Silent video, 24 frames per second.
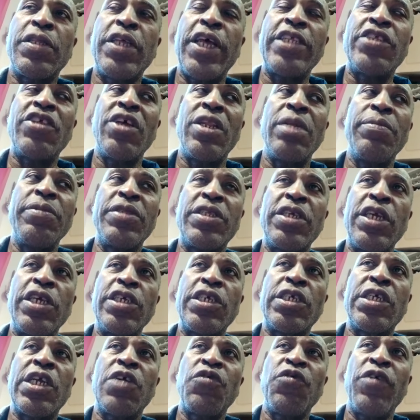statute of
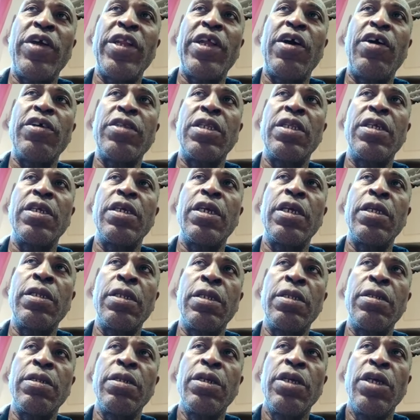limitation ran out
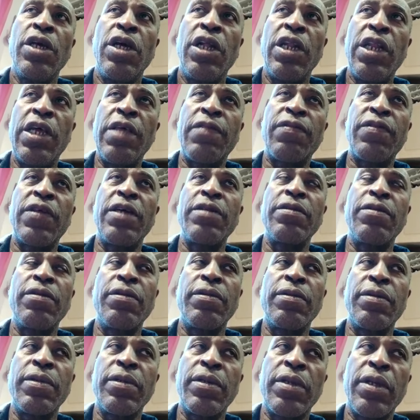in less
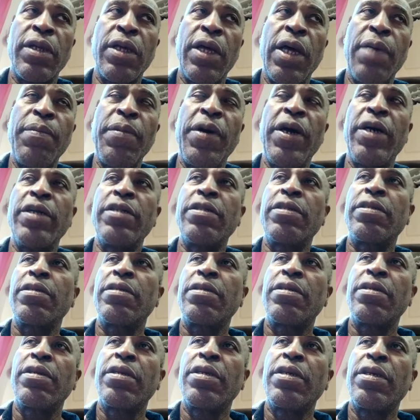than a month.
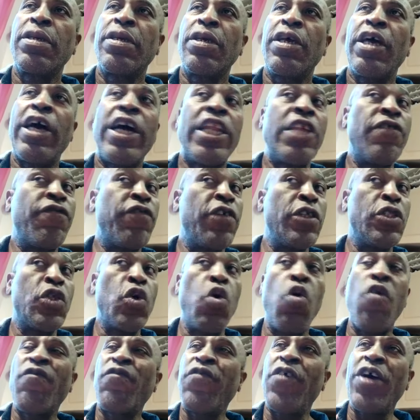And if you
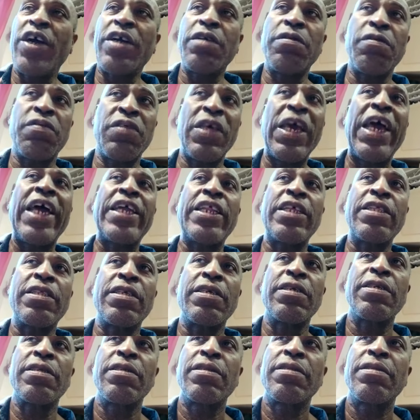don't fucking sign it,
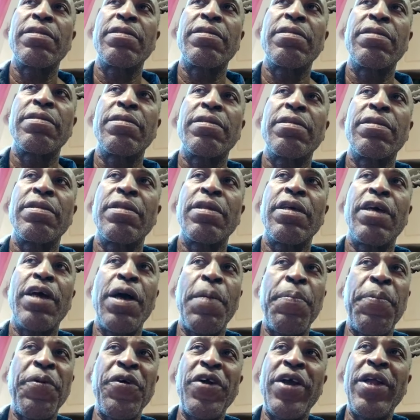
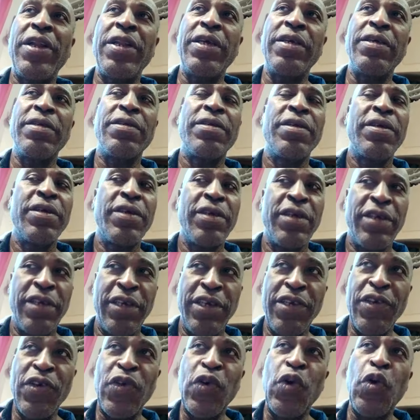apparently
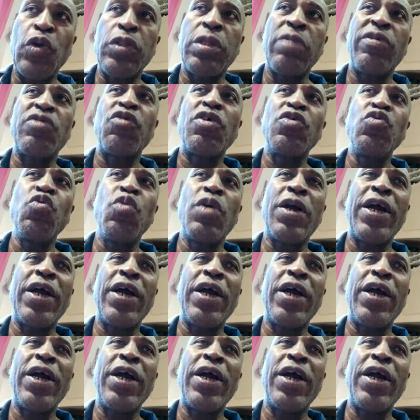it goes over to a new